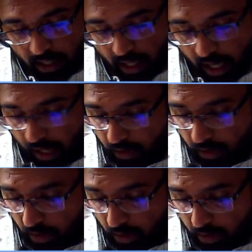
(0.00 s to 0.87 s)

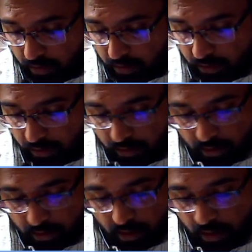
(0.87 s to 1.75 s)
alcohol
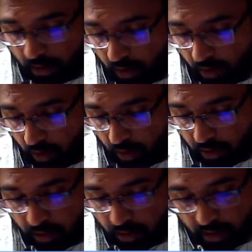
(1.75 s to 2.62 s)
or
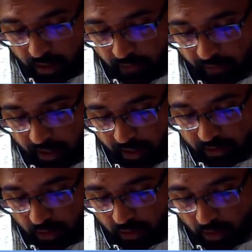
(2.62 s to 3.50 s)
liquefied
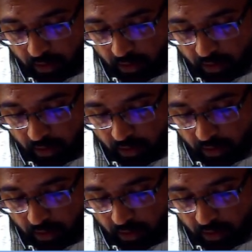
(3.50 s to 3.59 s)
salt,